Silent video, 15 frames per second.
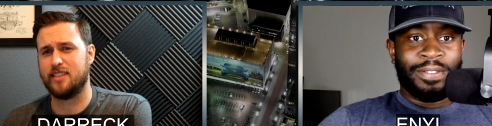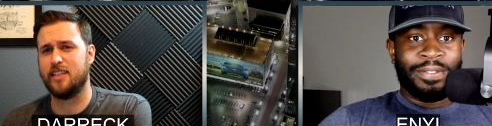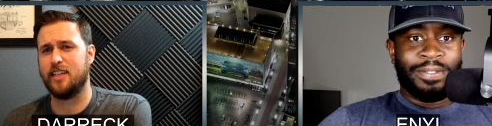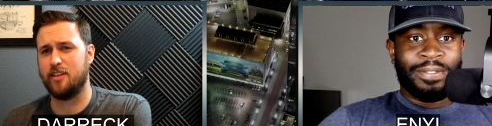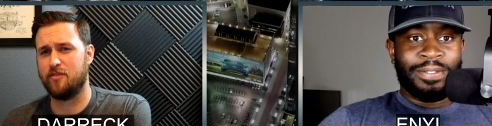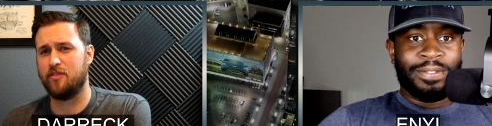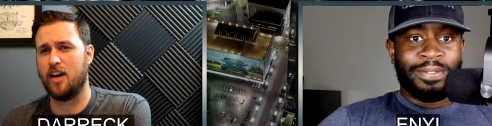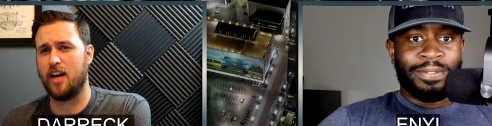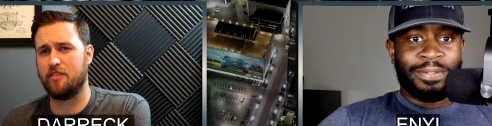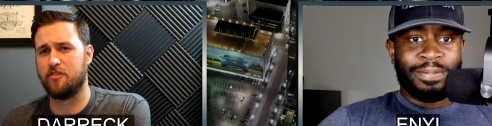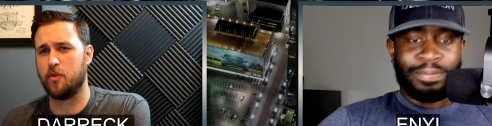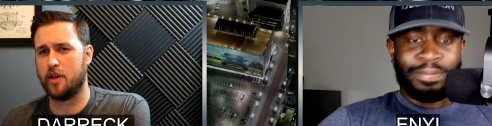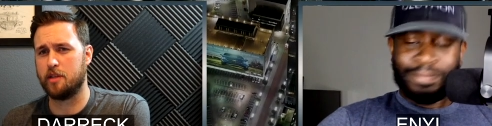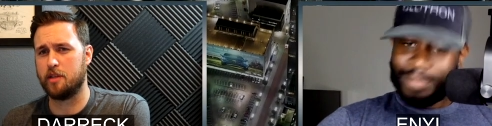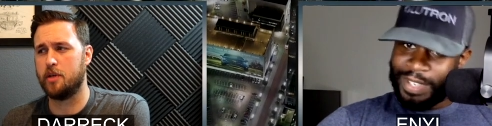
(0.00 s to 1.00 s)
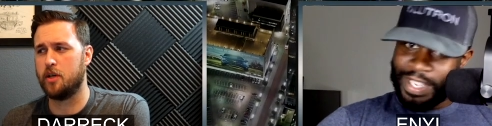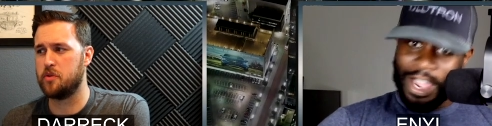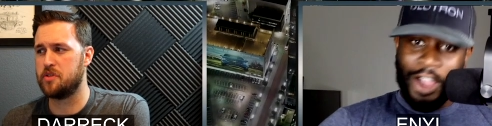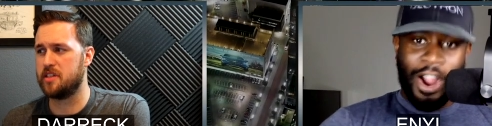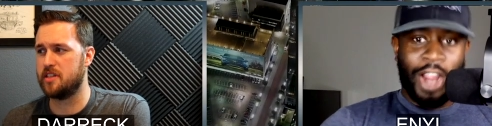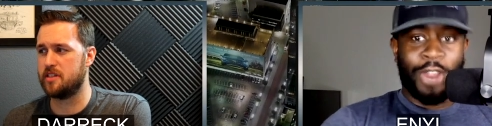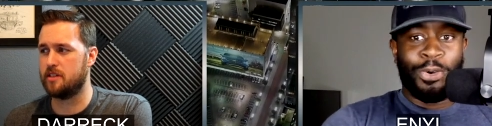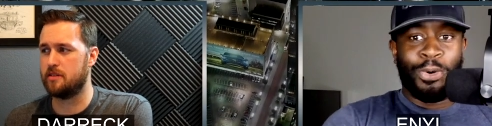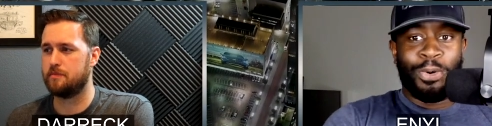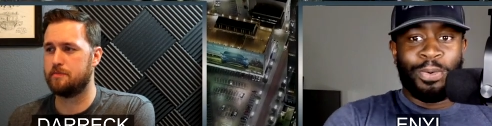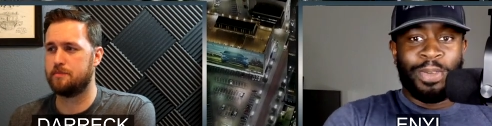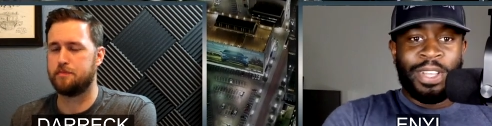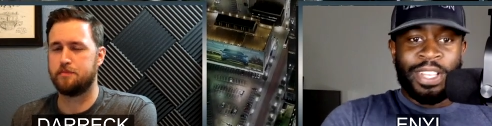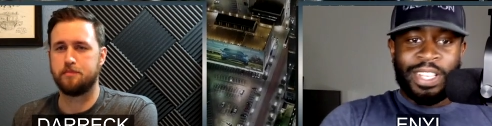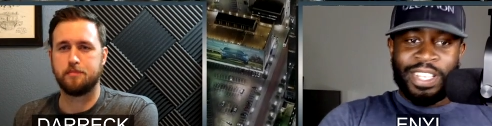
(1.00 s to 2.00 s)
Speaker 1: and five throughout the postseason all right cool
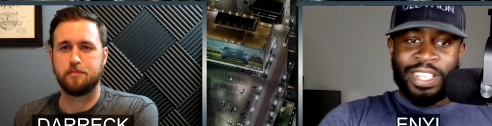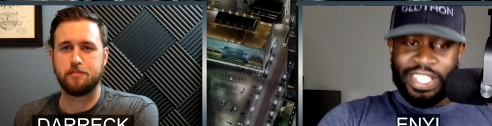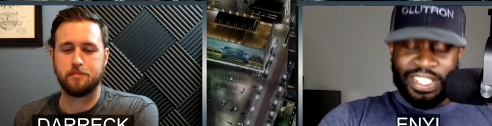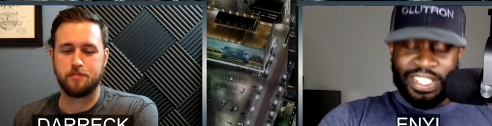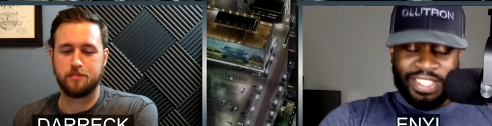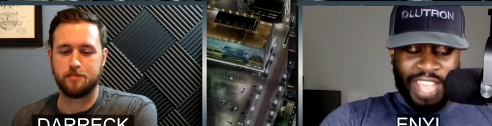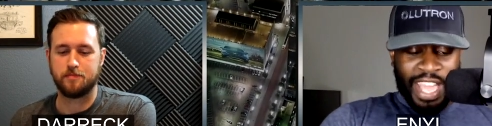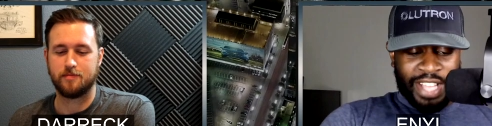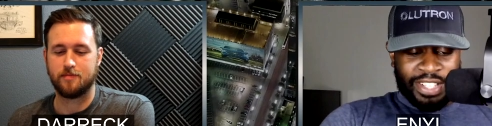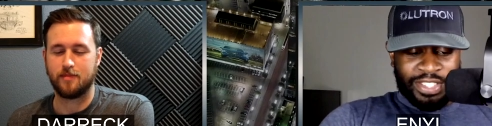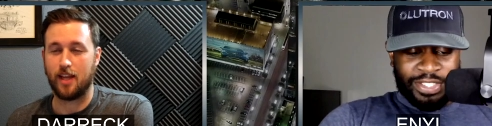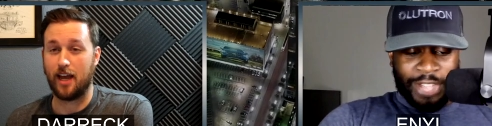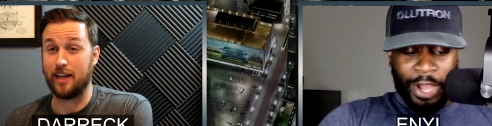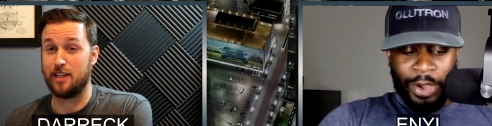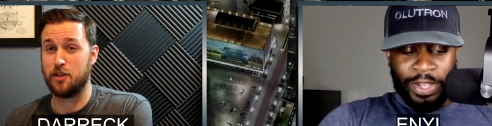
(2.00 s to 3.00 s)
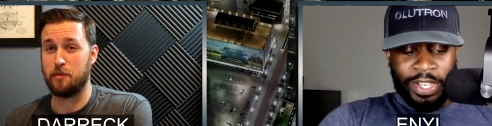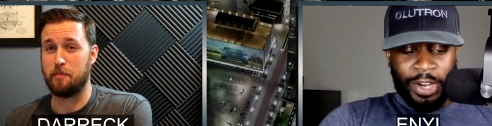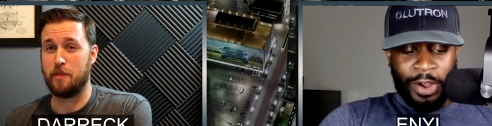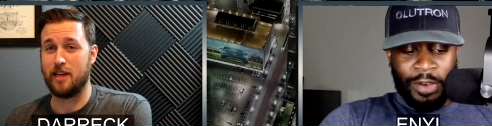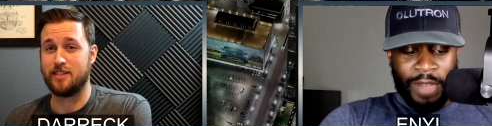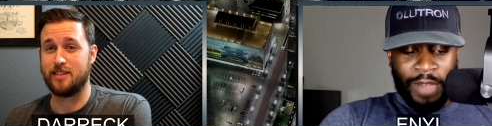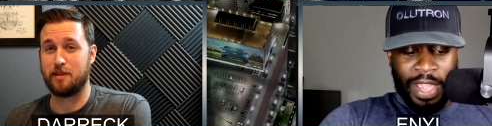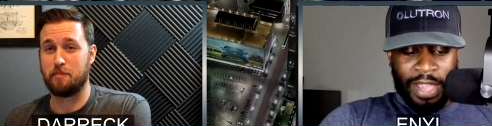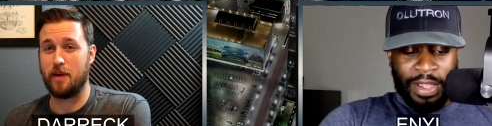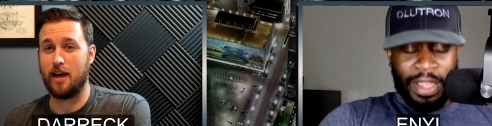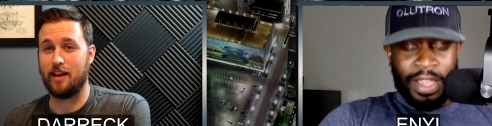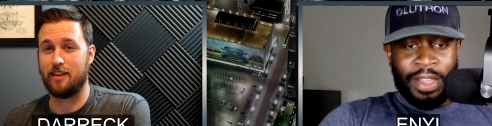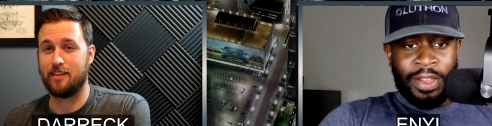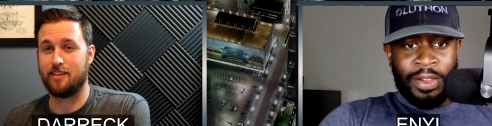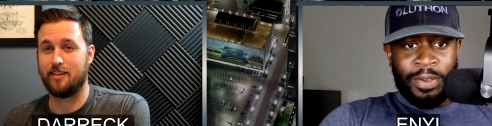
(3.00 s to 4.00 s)
exactly i so, can do you basic know,
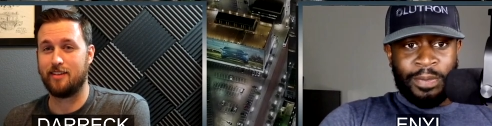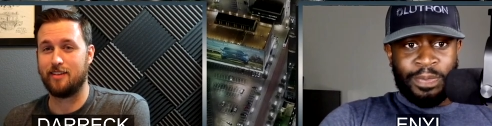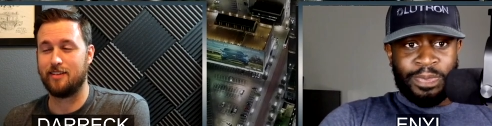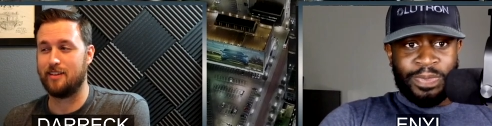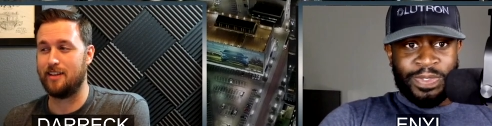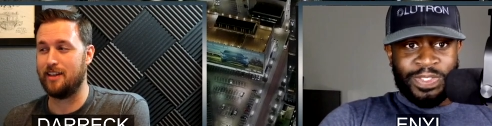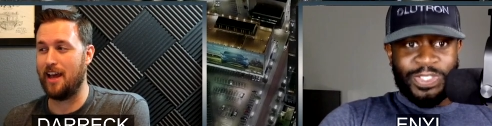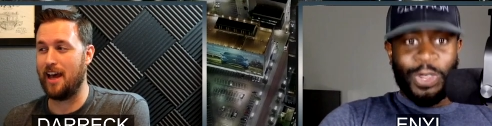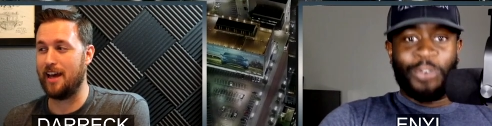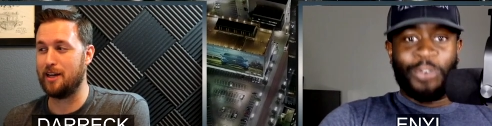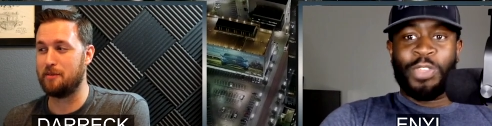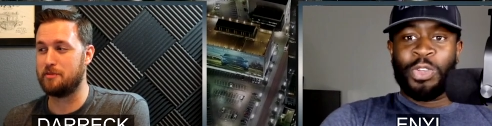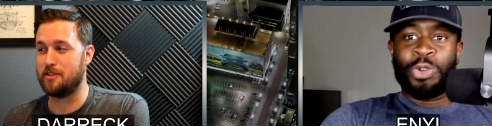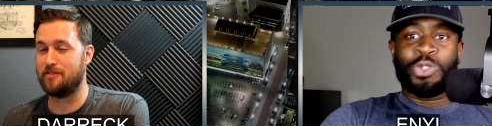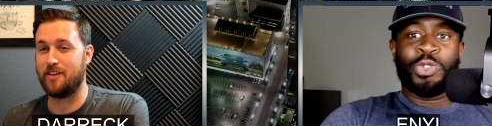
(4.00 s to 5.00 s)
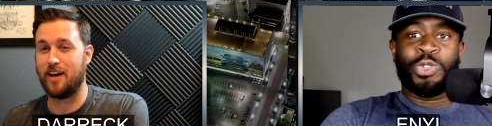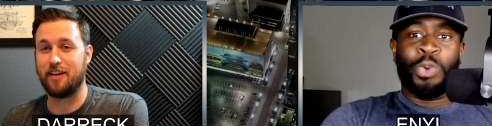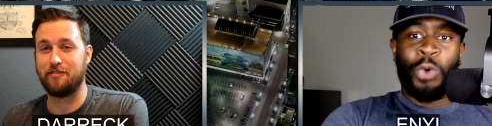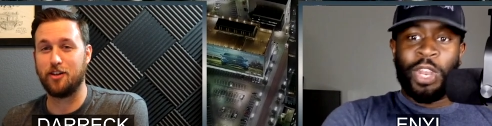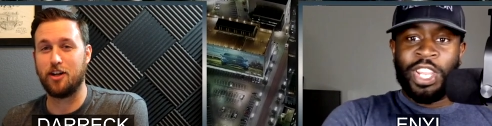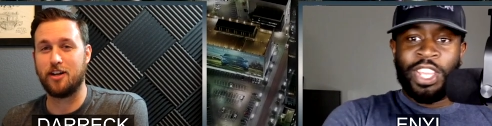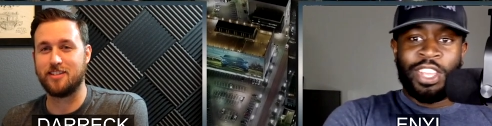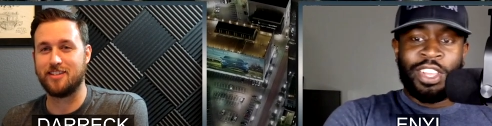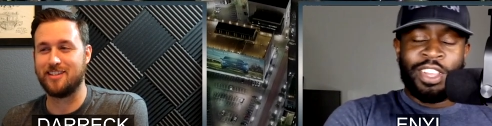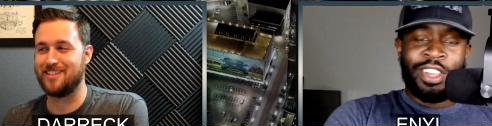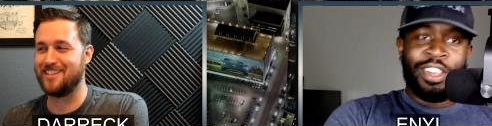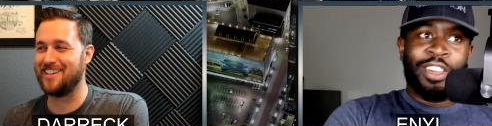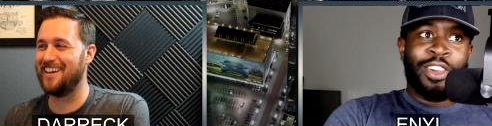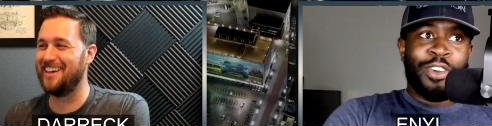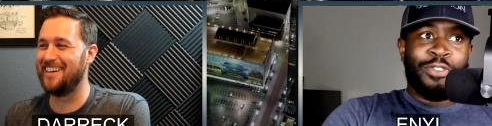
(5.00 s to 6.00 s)
math and add so up for to those five 20 losses.
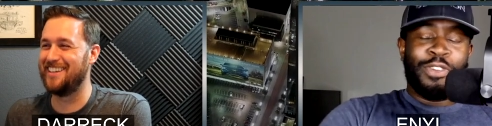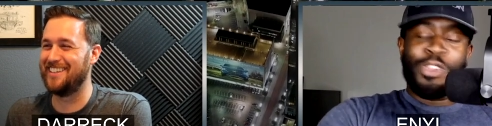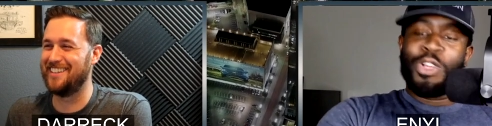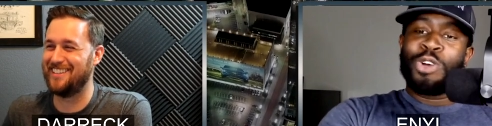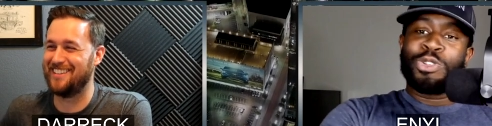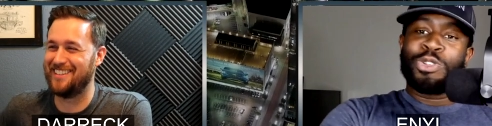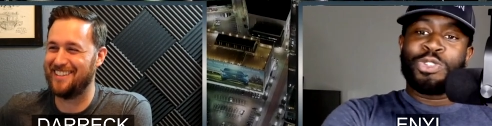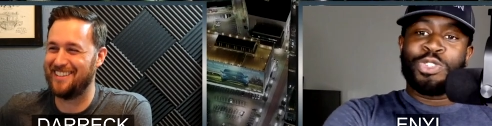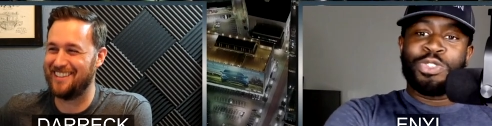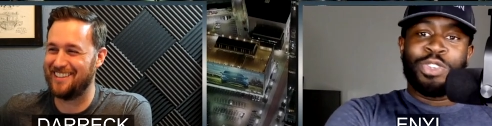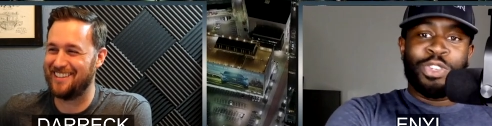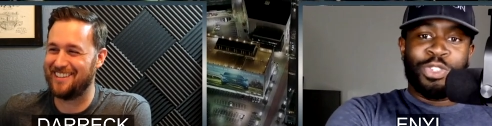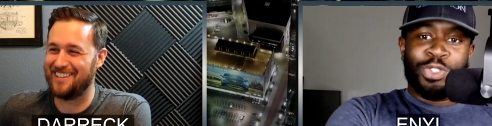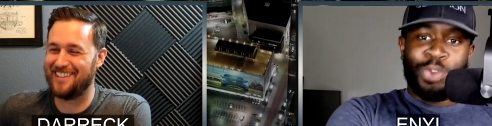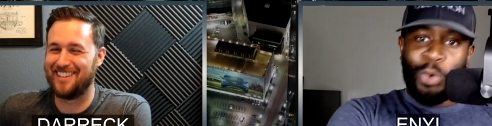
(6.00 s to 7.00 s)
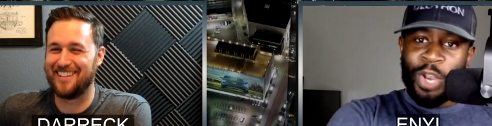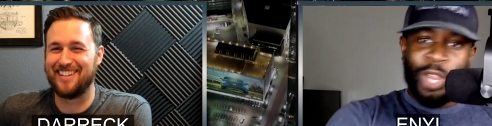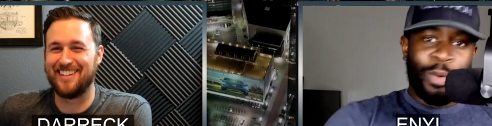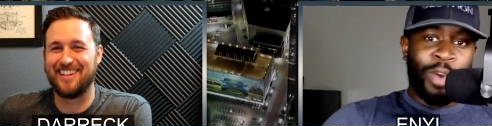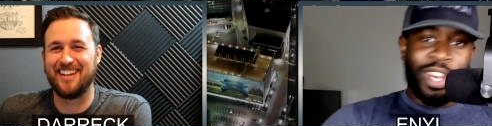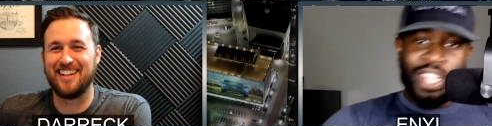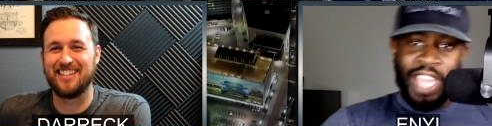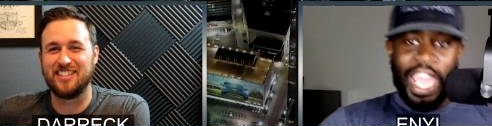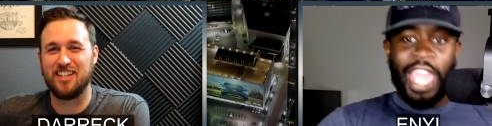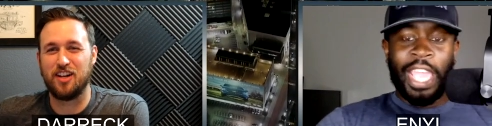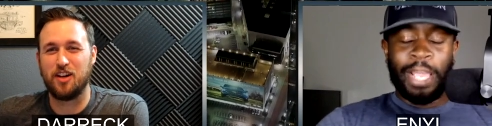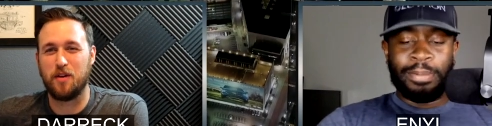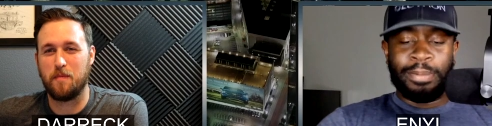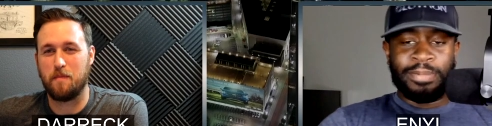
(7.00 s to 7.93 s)
Speaker 2: for those 21 games